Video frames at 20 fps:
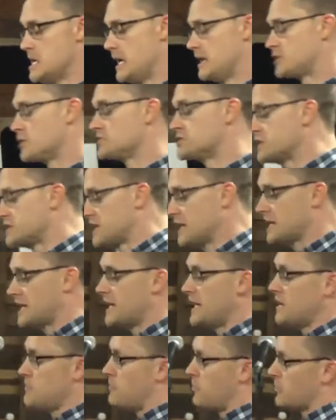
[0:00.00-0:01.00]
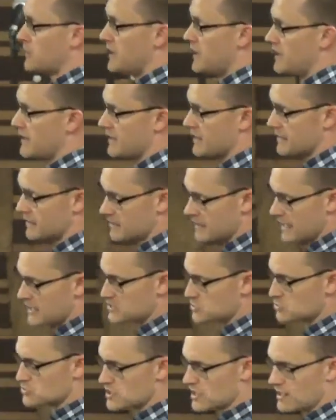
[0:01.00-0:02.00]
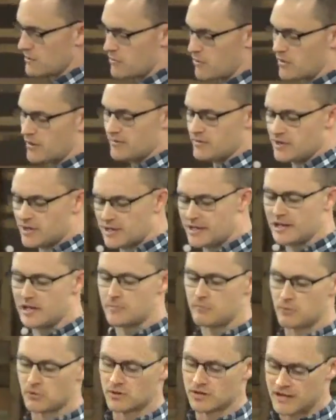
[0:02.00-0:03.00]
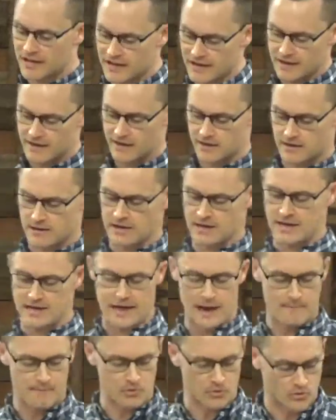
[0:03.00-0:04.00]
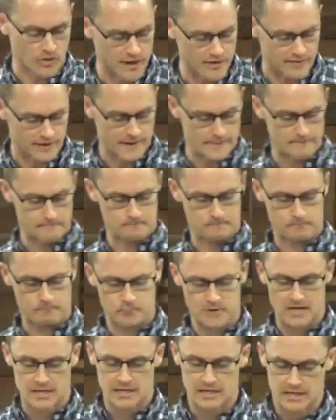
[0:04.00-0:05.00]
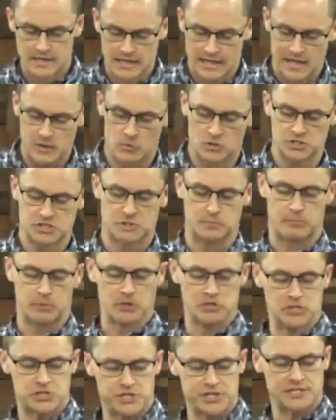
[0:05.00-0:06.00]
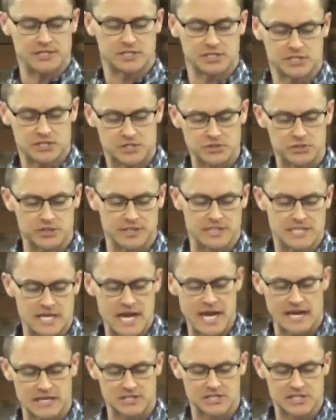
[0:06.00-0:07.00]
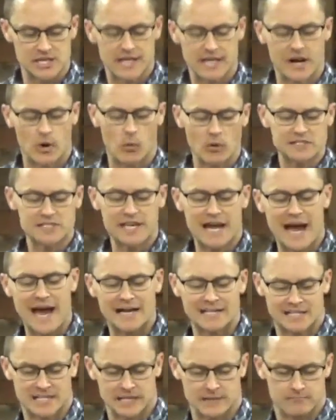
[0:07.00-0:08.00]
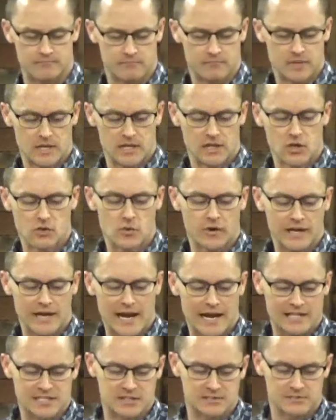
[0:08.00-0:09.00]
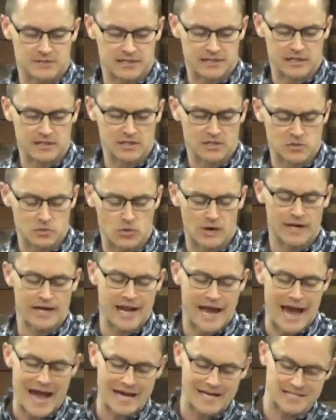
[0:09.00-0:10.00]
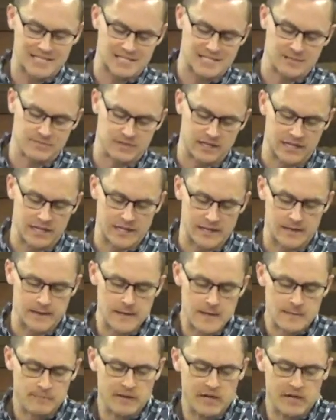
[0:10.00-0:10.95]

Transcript: Entonces él quiere poner Jesús a la prueba. Él quiere ponerle a prueba. He wants to put Jesus to the test. Now what's he asking? Look what he asked him. Look what he asks him again.